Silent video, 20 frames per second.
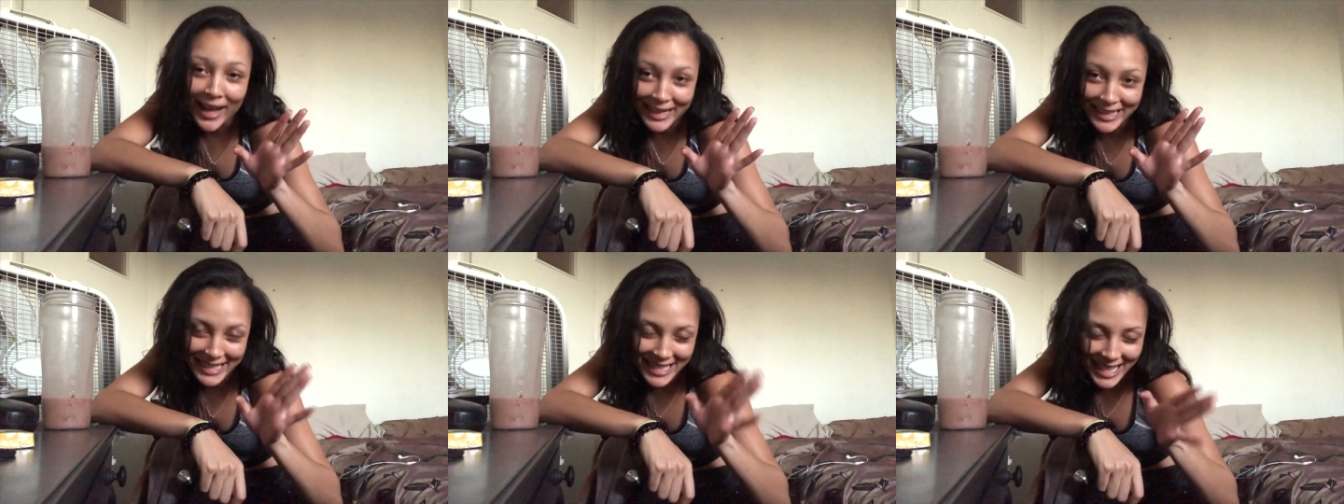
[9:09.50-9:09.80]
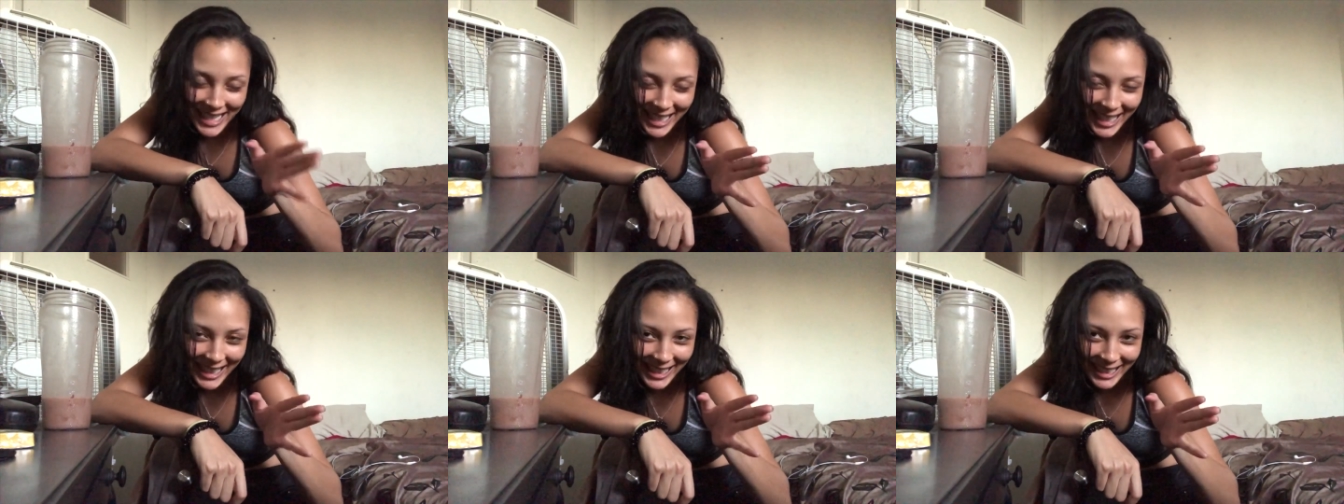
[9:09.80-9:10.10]
I
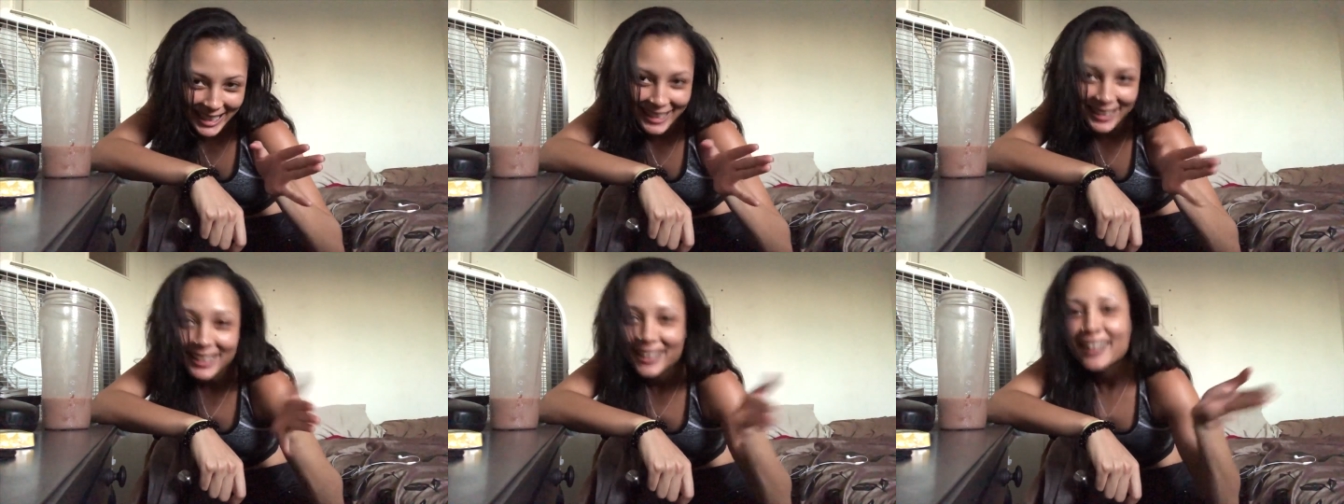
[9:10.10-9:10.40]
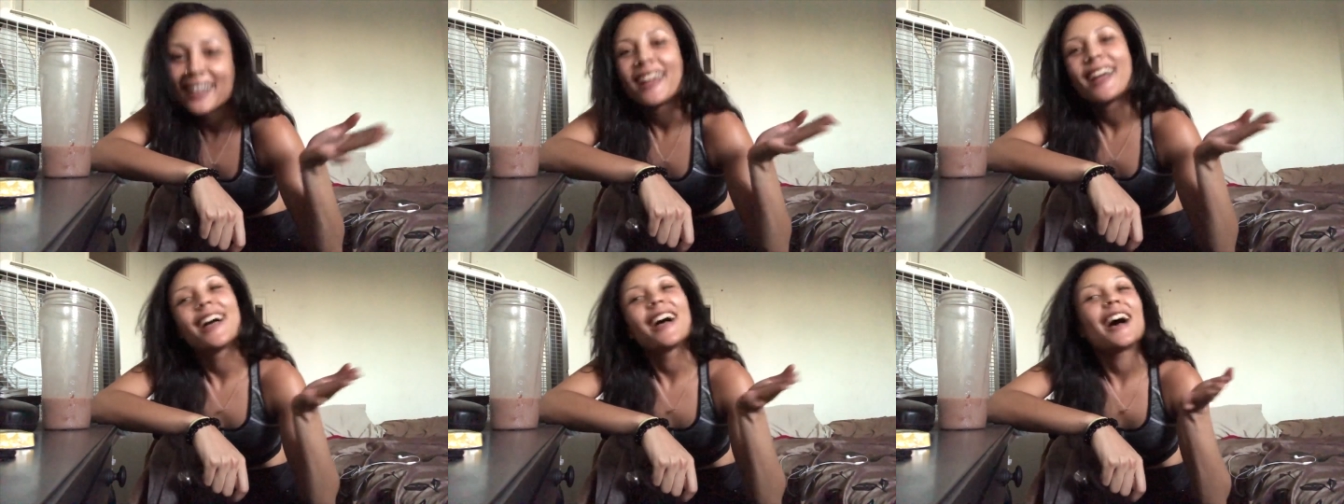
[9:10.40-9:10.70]
did,
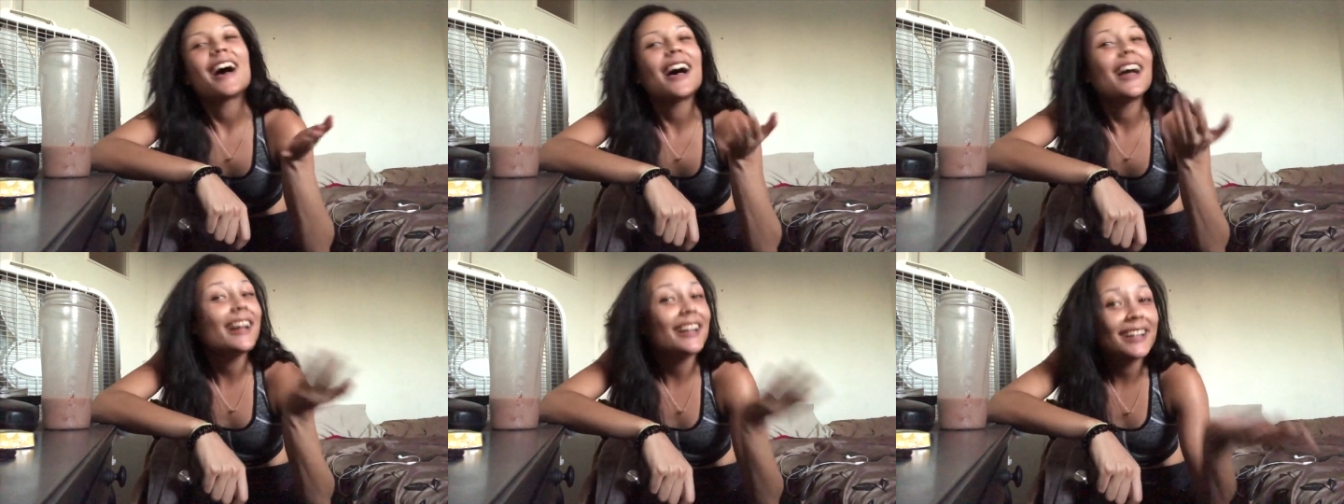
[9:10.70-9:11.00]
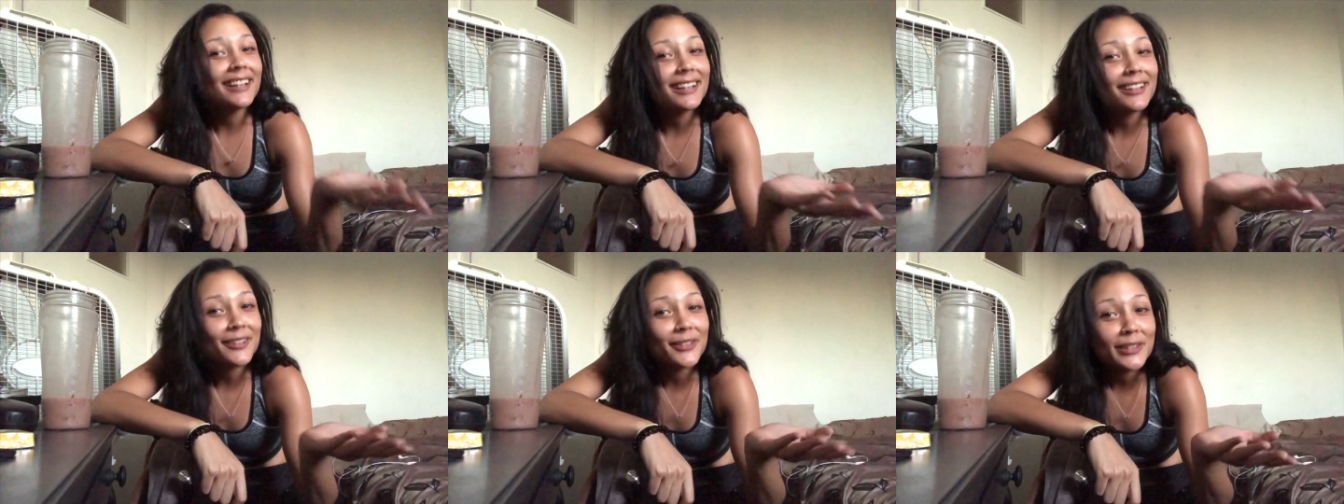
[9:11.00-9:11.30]
I
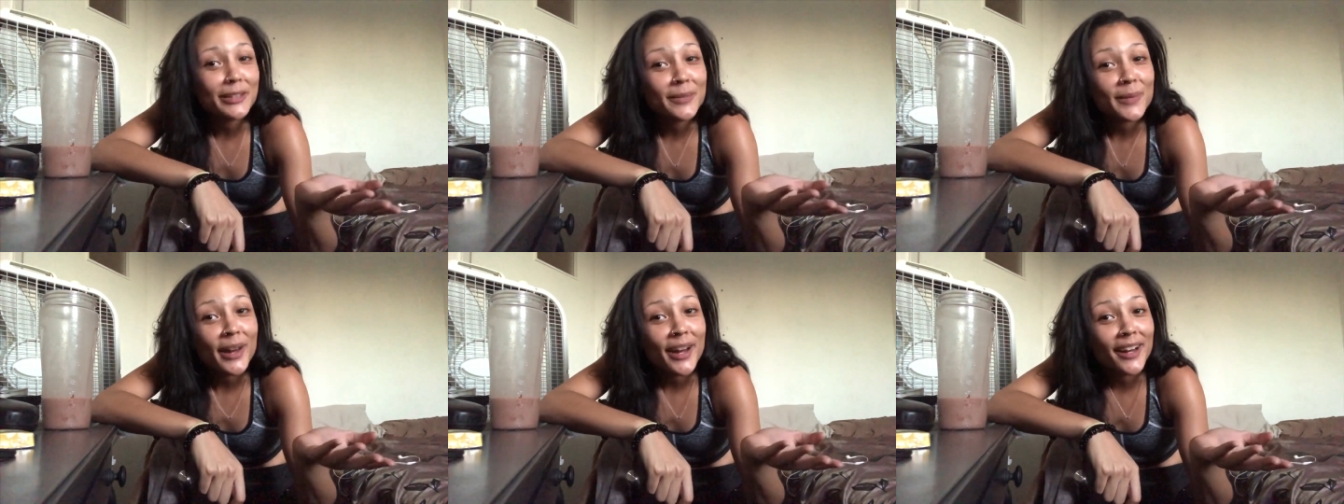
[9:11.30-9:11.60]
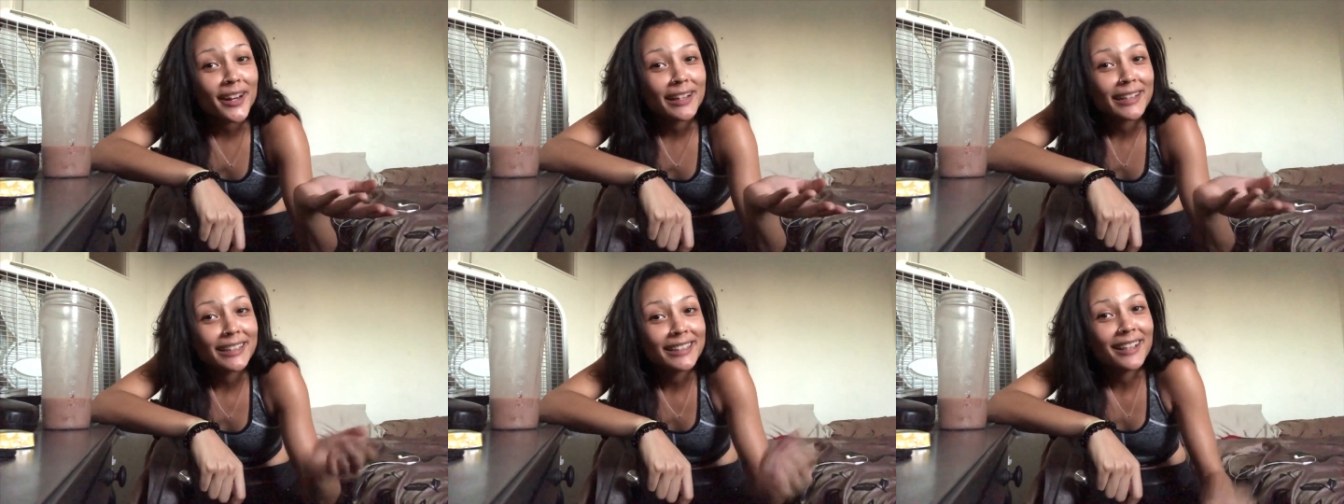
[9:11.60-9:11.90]
could get
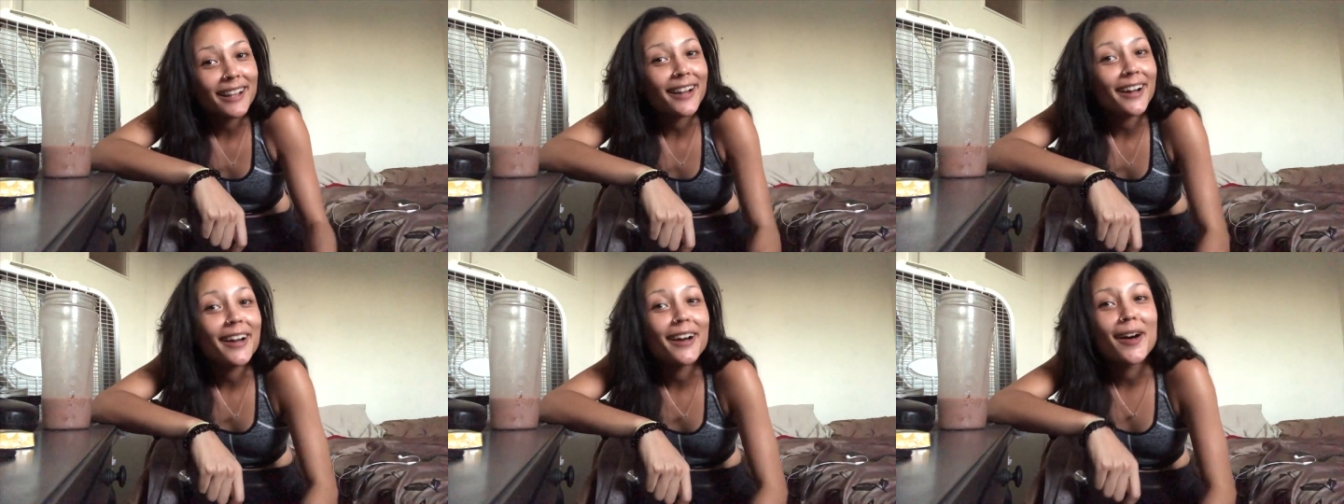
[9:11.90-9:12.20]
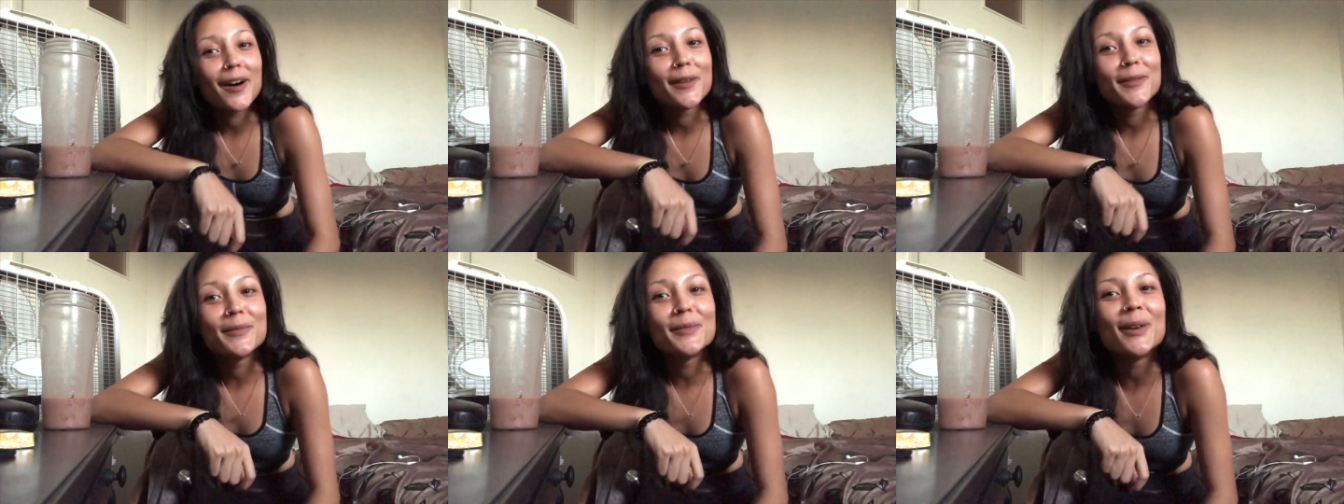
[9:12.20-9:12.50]
remarried.
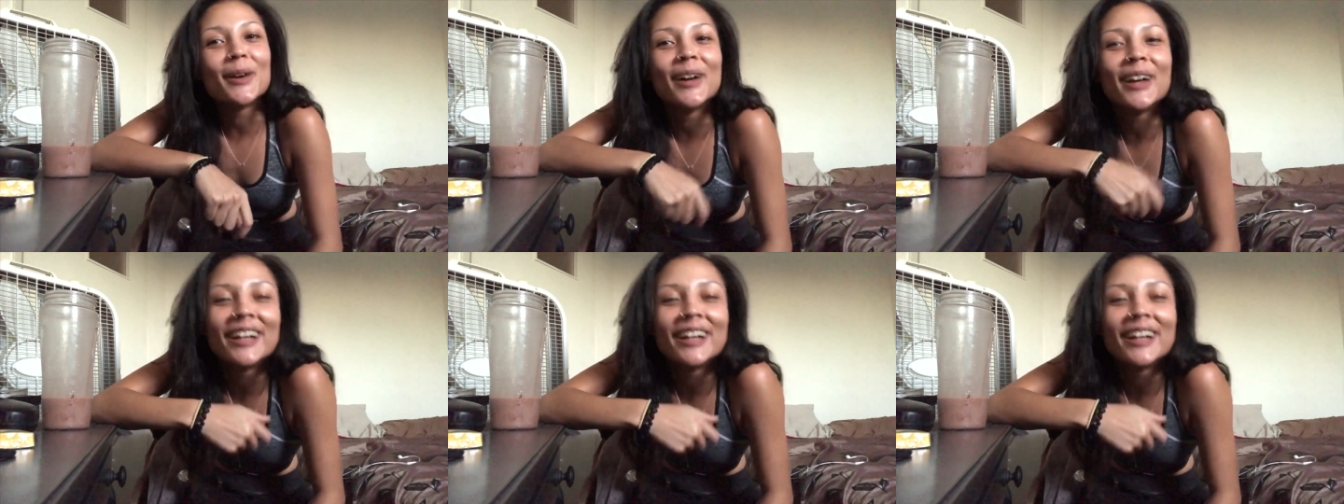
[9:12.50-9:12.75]
Um,